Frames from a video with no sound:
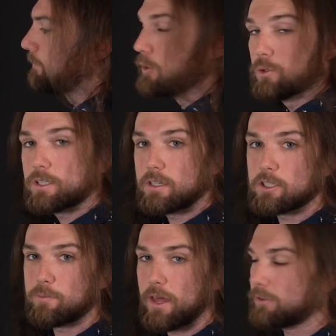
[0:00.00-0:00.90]
Using
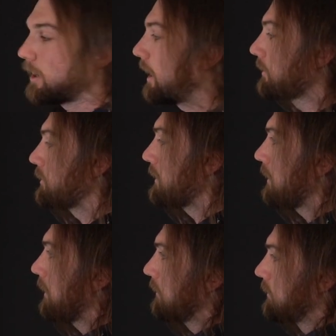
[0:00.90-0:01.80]
this
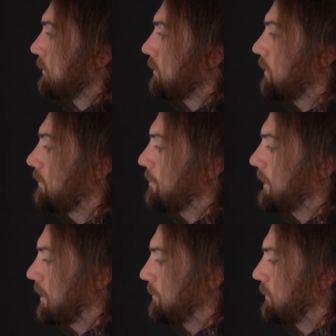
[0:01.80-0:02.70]
methodology, the server
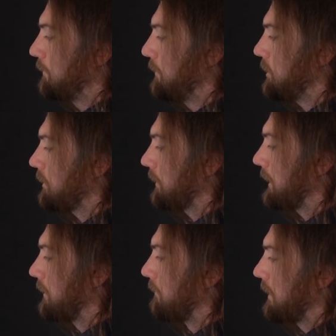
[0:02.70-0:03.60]
becomes sufficiently
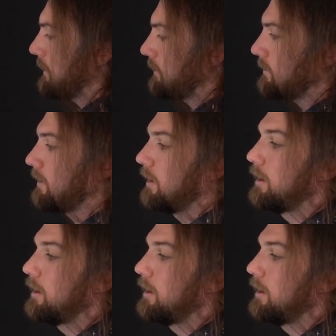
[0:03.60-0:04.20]
convinced